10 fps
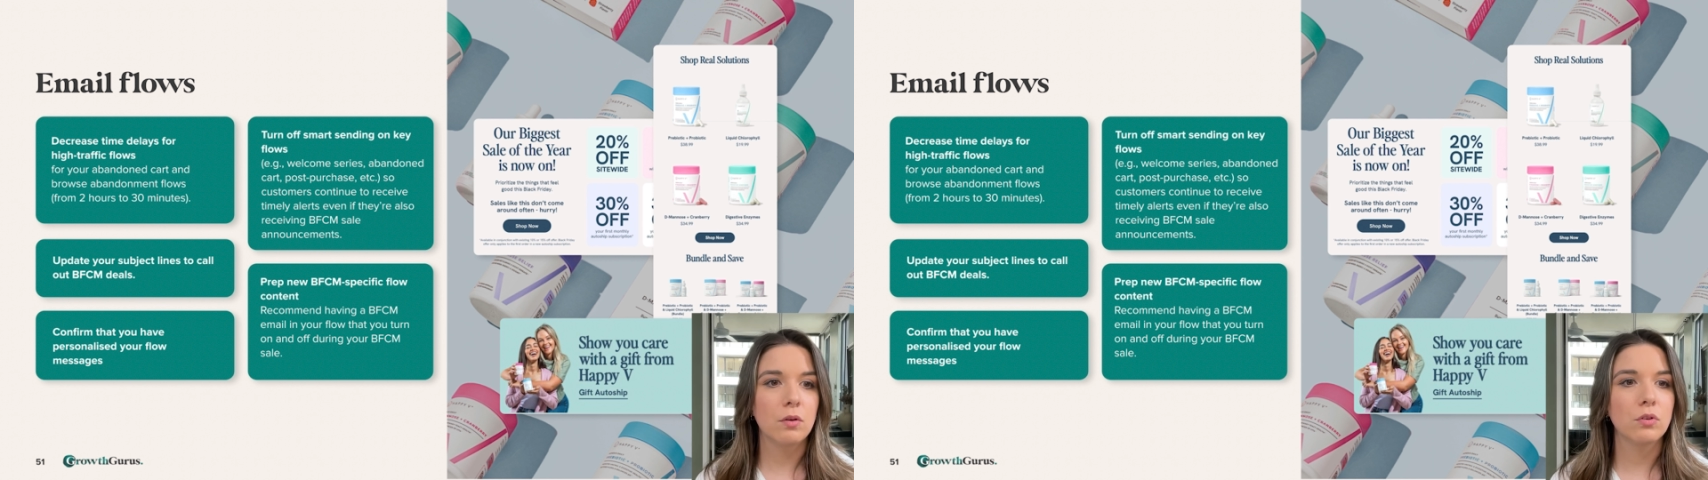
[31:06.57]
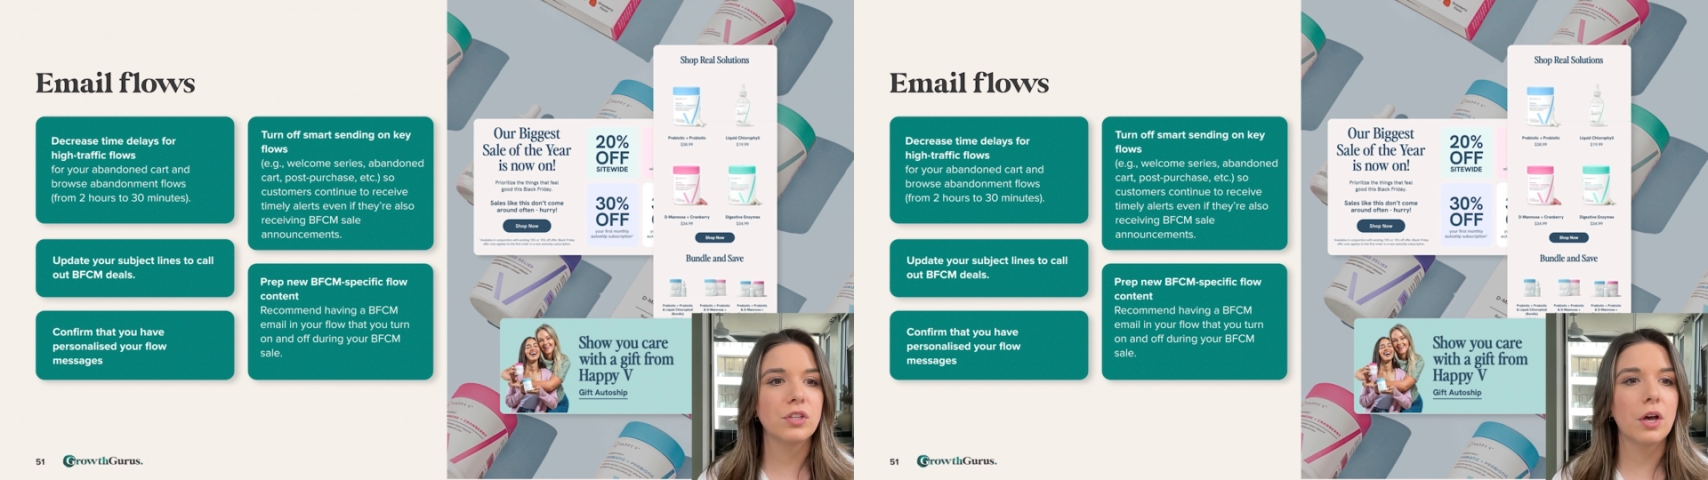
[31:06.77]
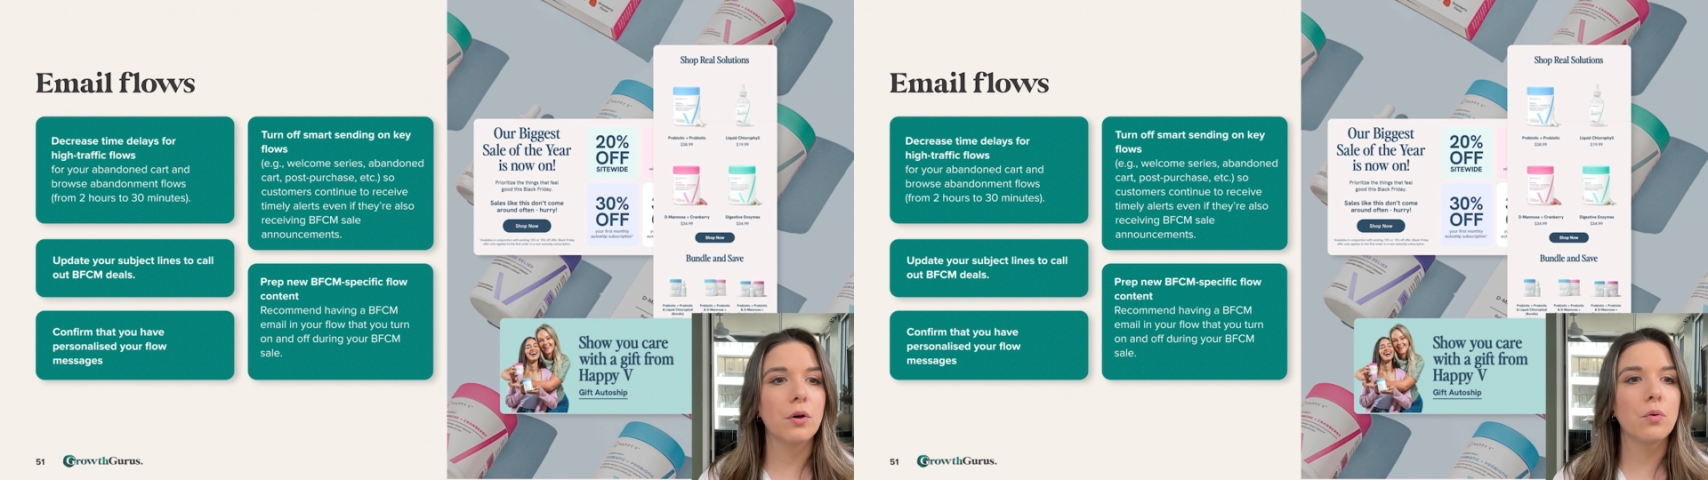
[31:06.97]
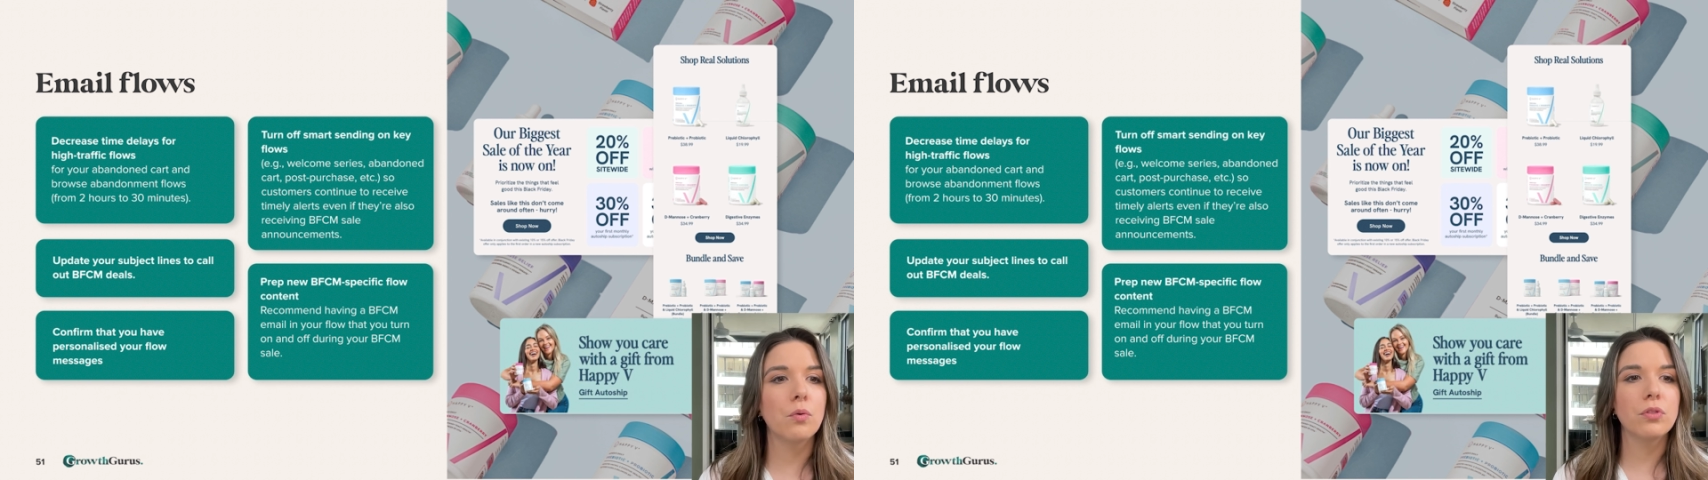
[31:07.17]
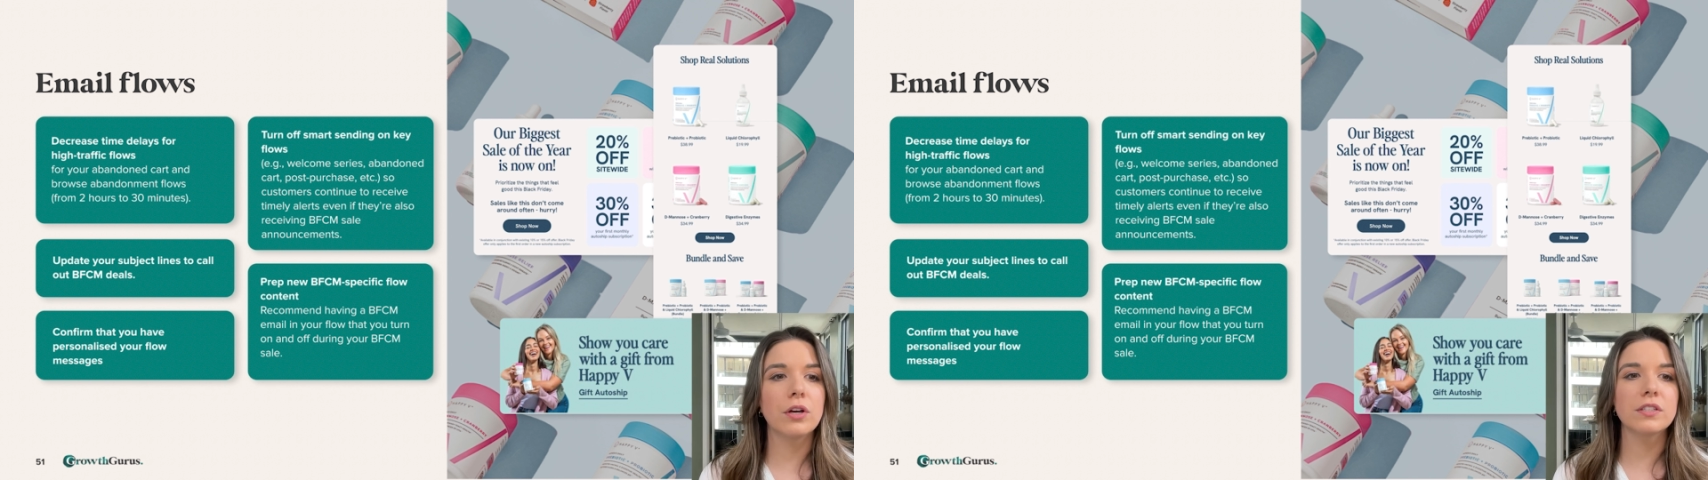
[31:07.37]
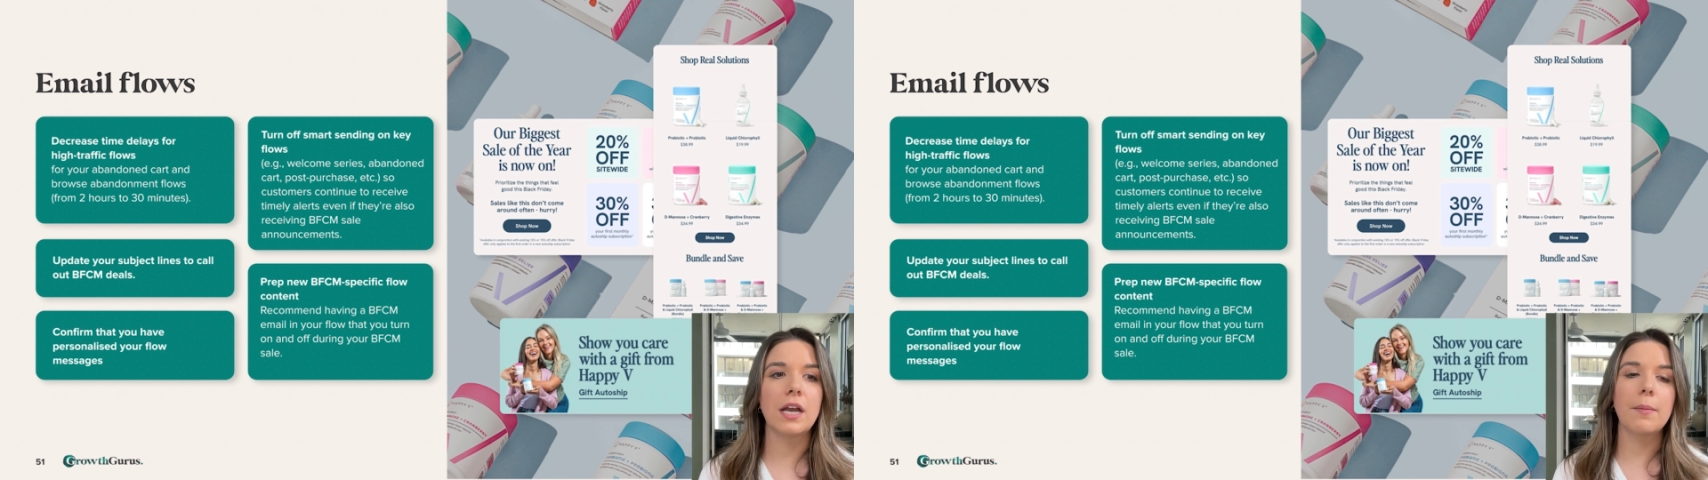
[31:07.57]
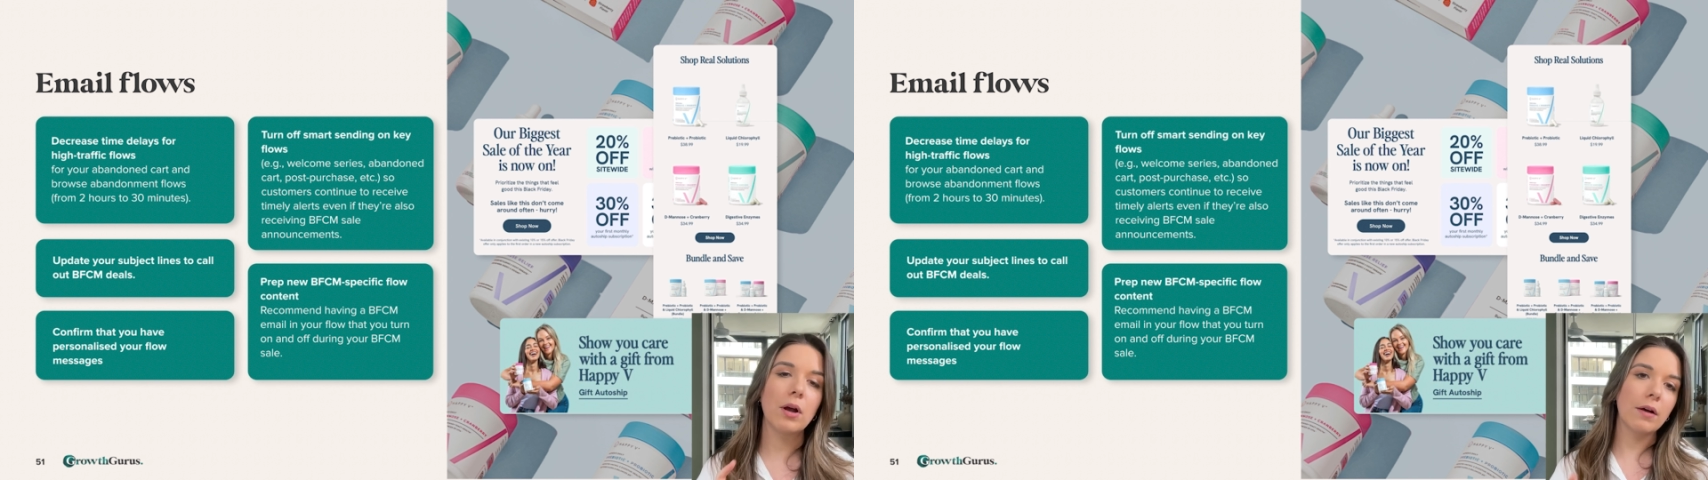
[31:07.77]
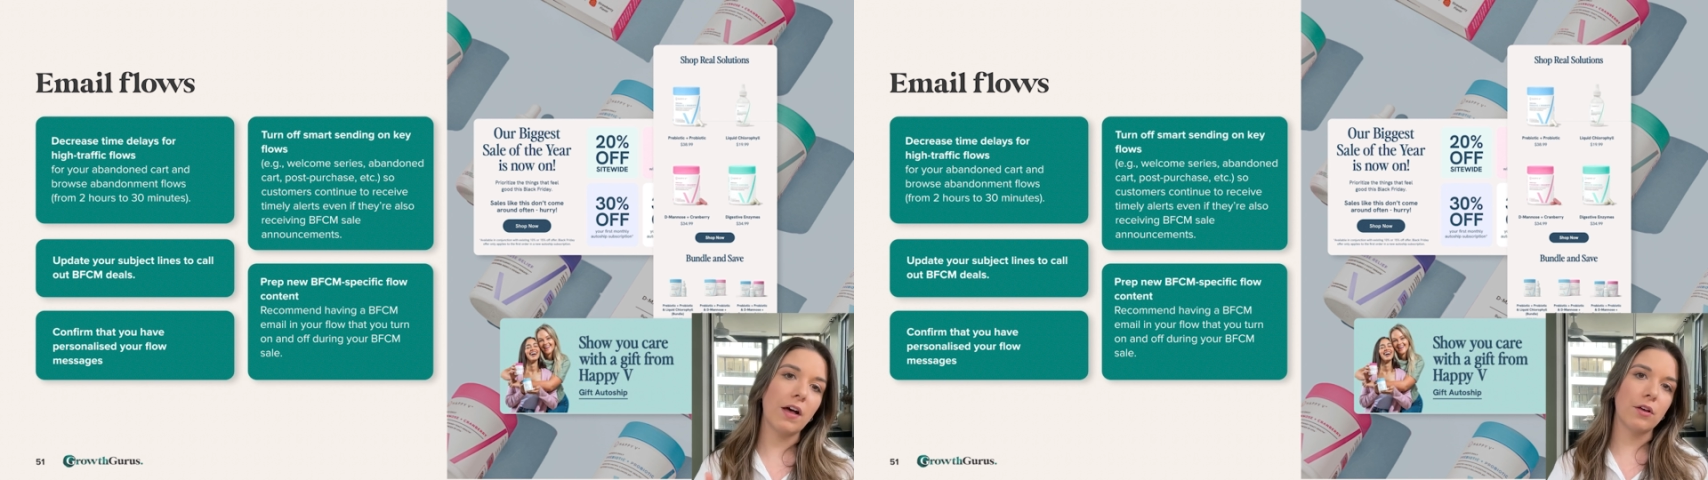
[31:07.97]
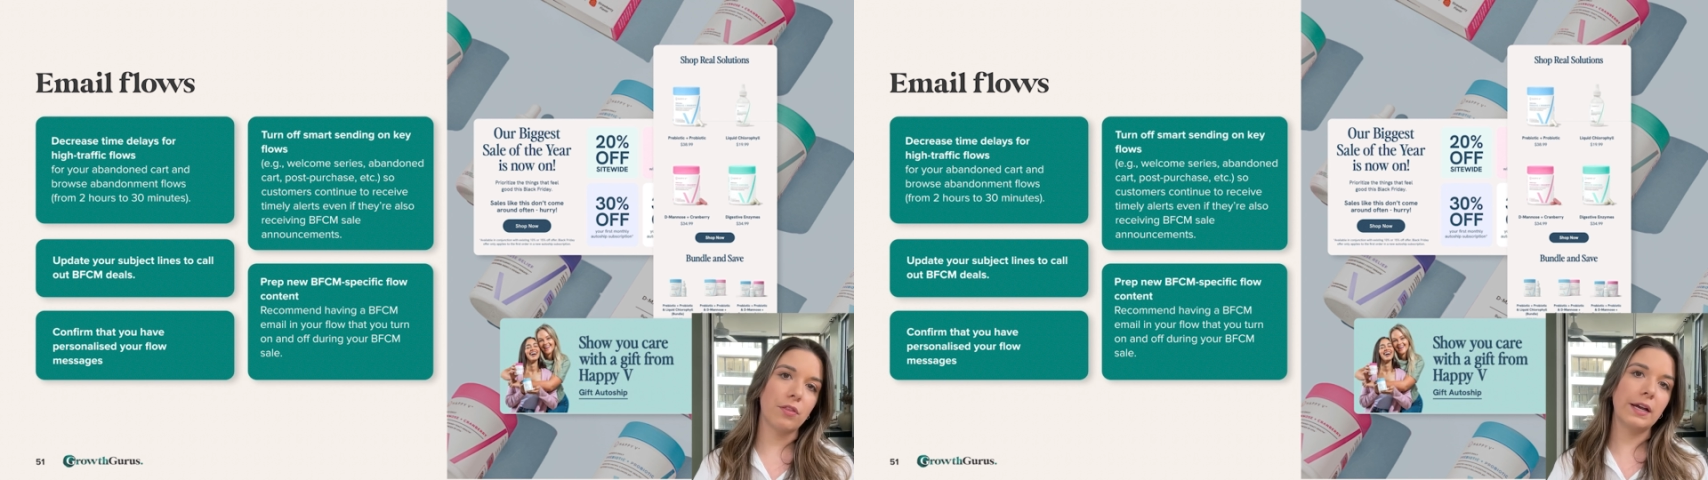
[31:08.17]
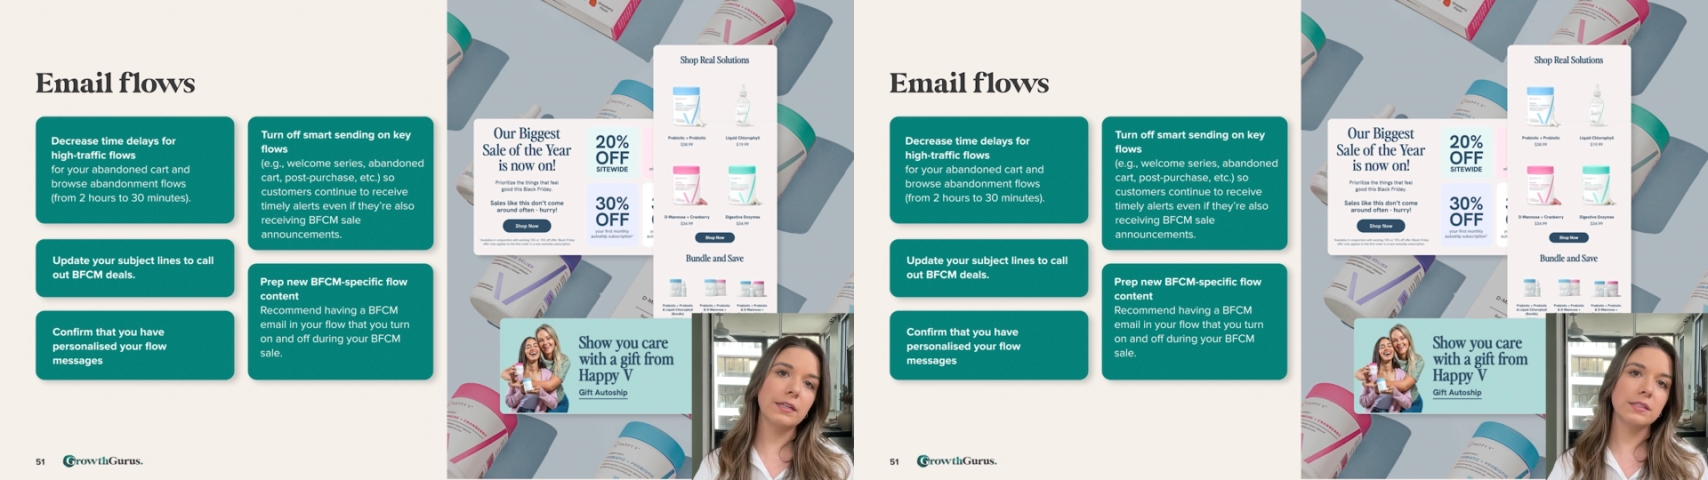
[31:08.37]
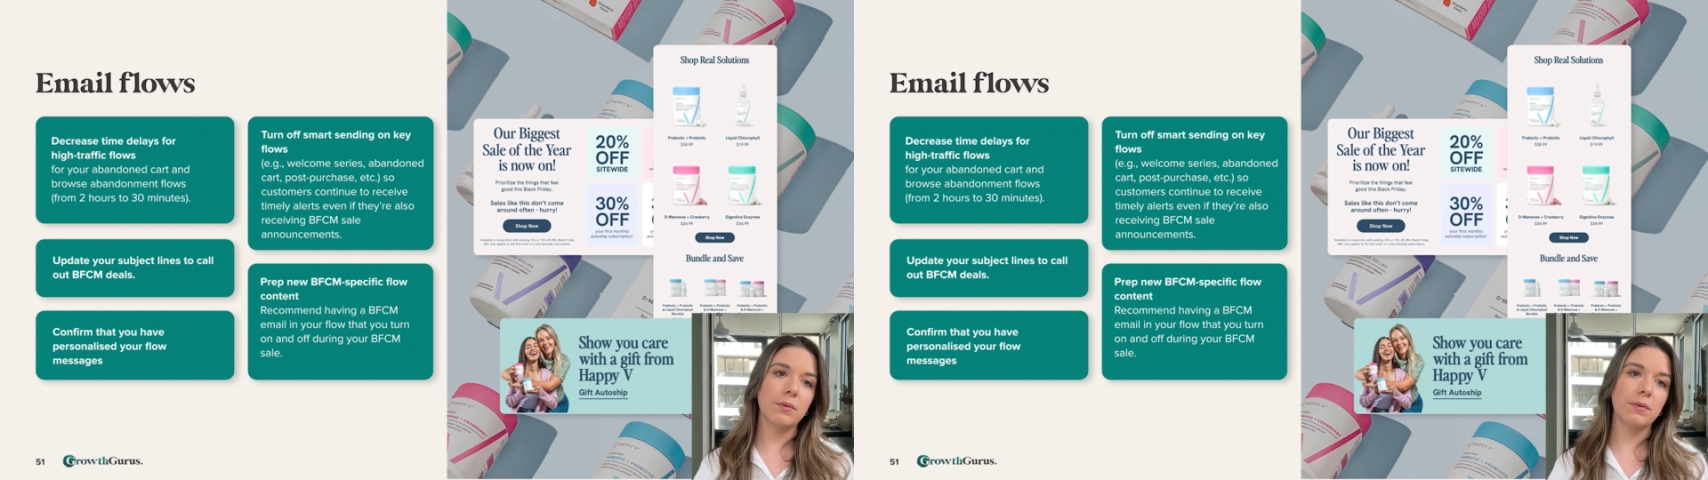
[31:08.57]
So there's a number of other things